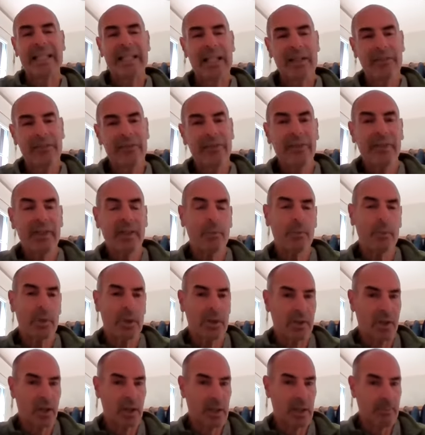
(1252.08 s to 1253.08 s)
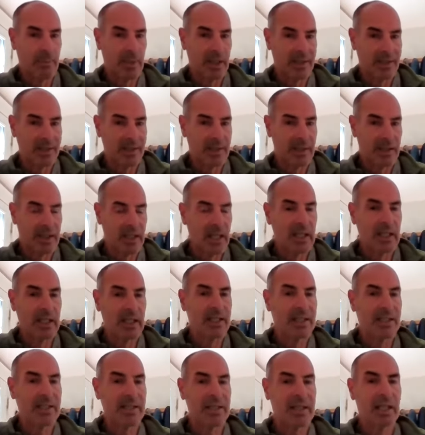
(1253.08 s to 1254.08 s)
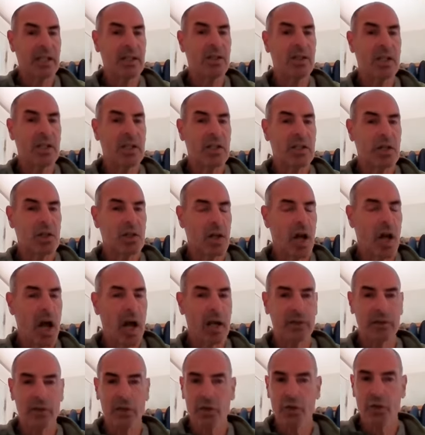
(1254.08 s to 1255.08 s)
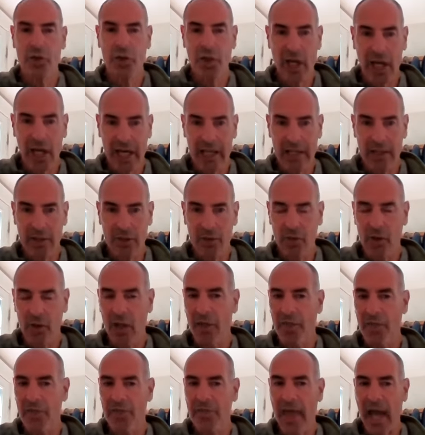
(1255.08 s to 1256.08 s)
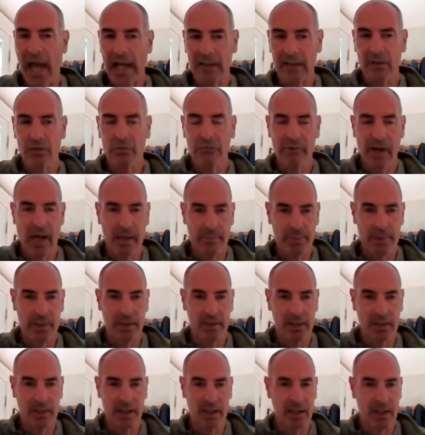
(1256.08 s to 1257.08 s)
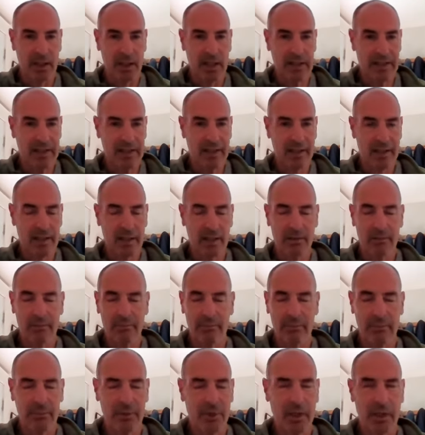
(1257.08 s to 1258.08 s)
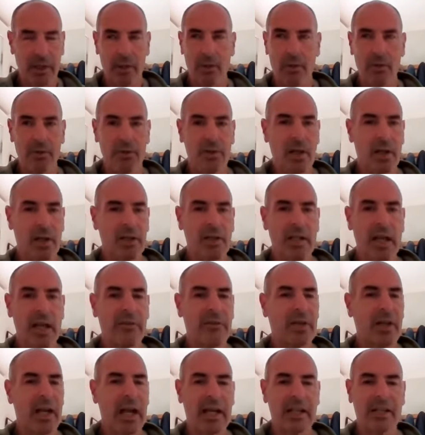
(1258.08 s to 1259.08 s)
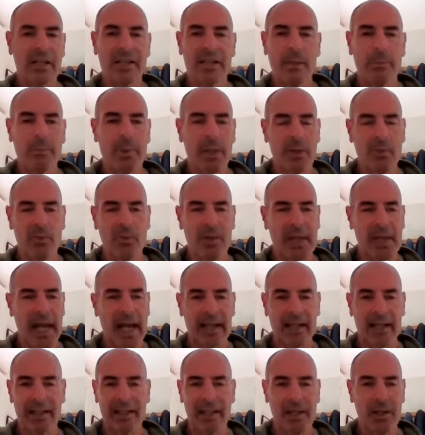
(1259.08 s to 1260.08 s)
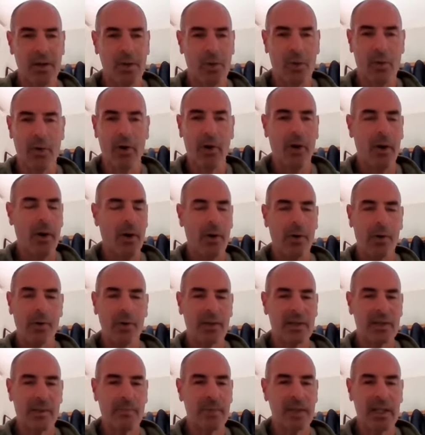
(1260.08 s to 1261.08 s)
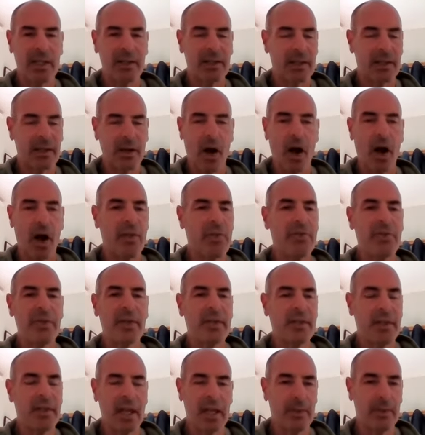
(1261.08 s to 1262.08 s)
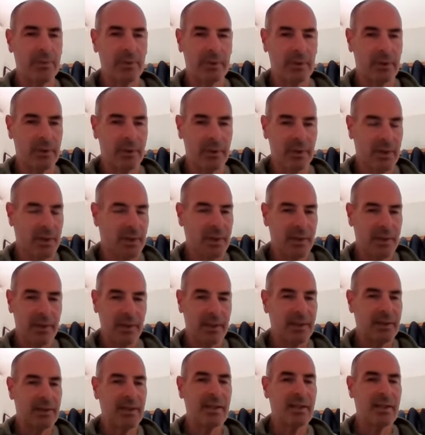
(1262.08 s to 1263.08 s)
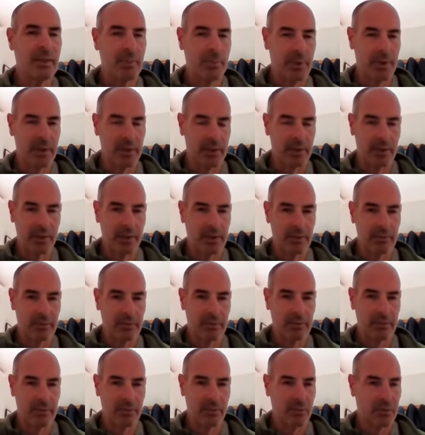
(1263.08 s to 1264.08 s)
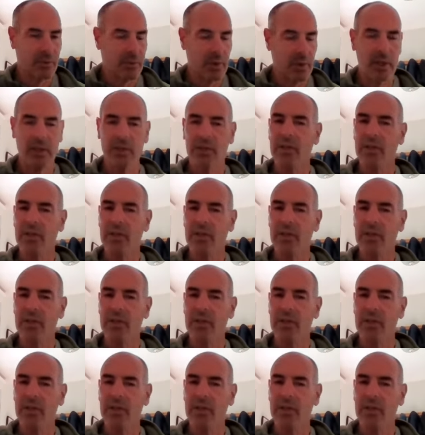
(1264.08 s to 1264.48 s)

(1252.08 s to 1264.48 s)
Given that we're talking about skin, and skin does not change that rapidly, it's, never had somebody with acne or something that on the table disappears. It